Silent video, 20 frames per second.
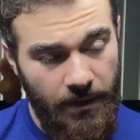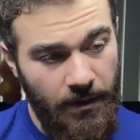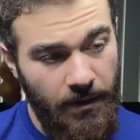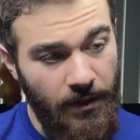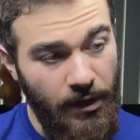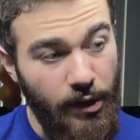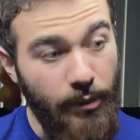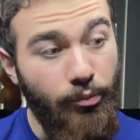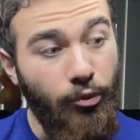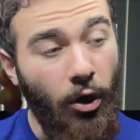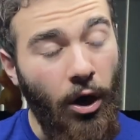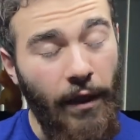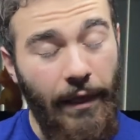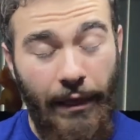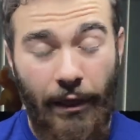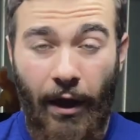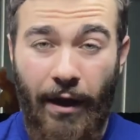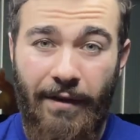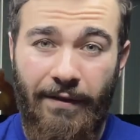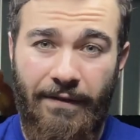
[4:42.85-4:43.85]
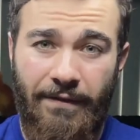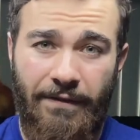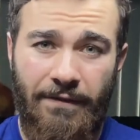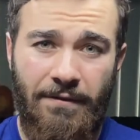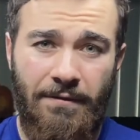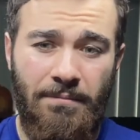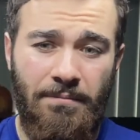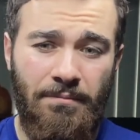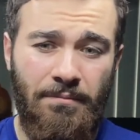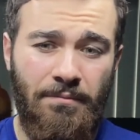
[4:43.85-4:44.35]
He brought life
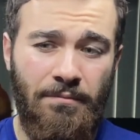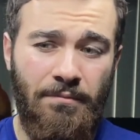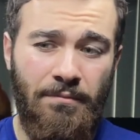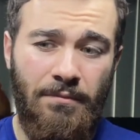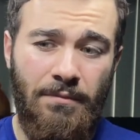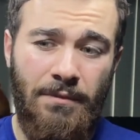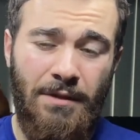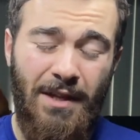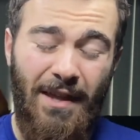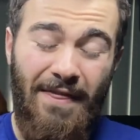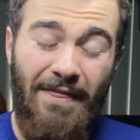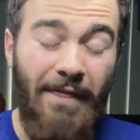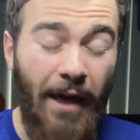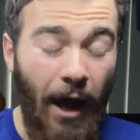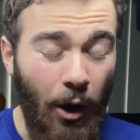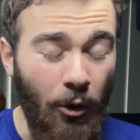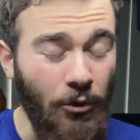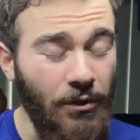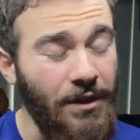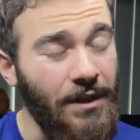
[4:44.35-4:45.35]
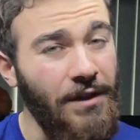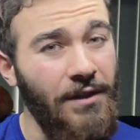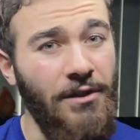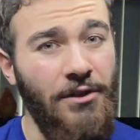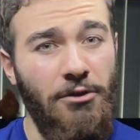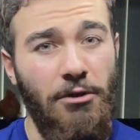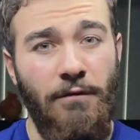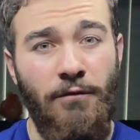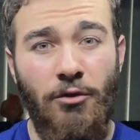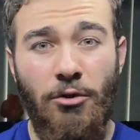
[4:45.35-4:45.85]
to thousands
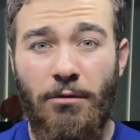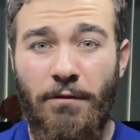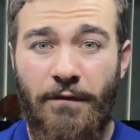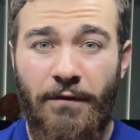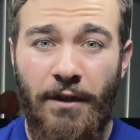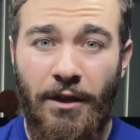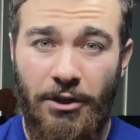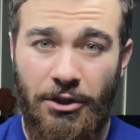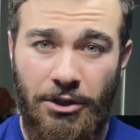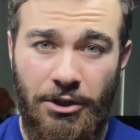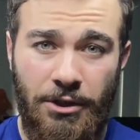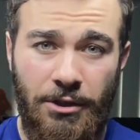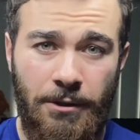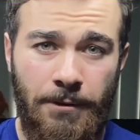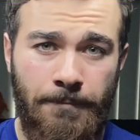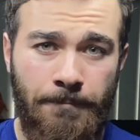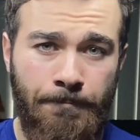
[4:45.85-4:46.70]
of new fish.